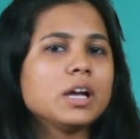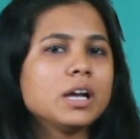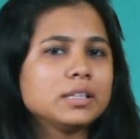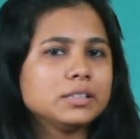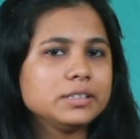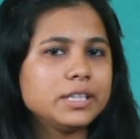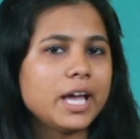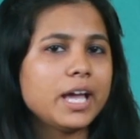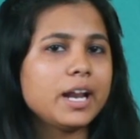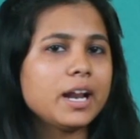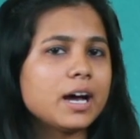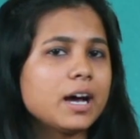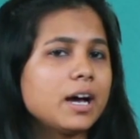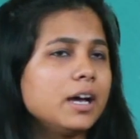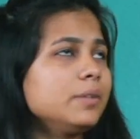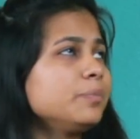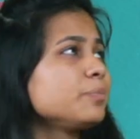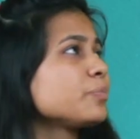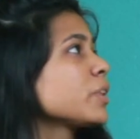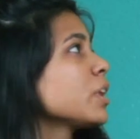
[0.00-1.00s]
There
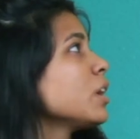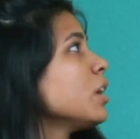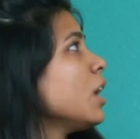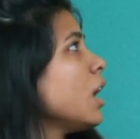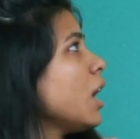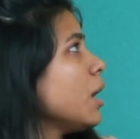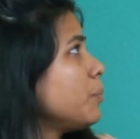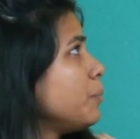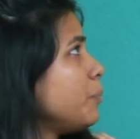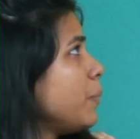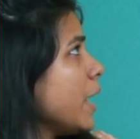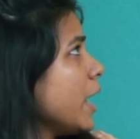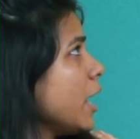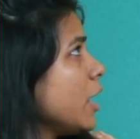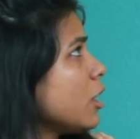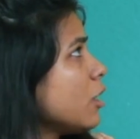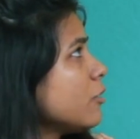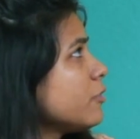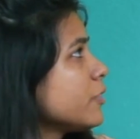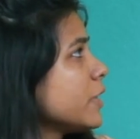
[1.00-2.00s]
are a
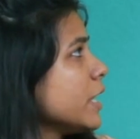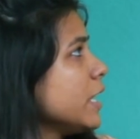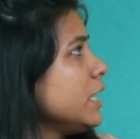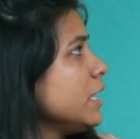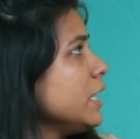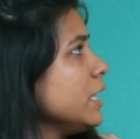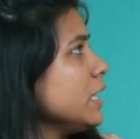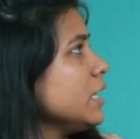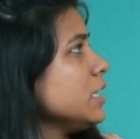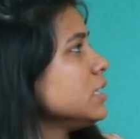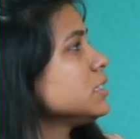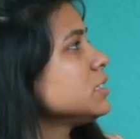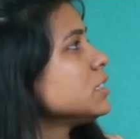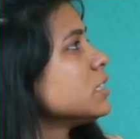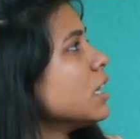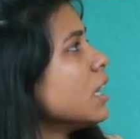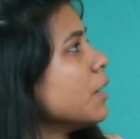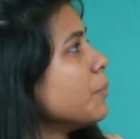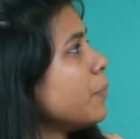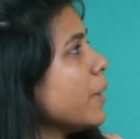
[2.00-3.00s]
pair of kidneys,
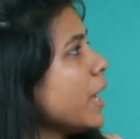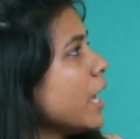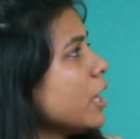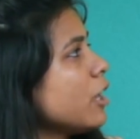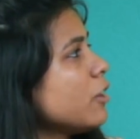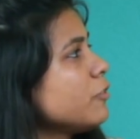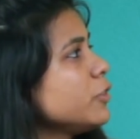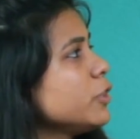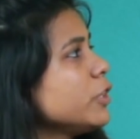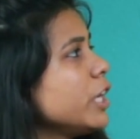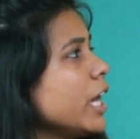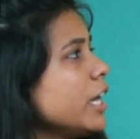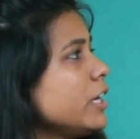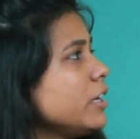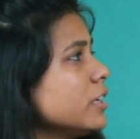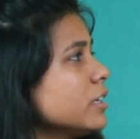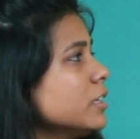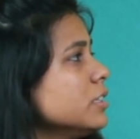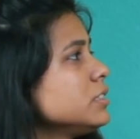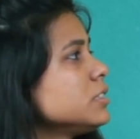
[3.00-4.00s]
a pair of
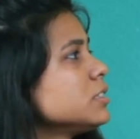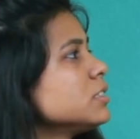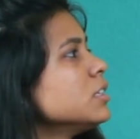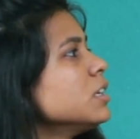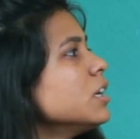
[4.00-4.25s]
ureters,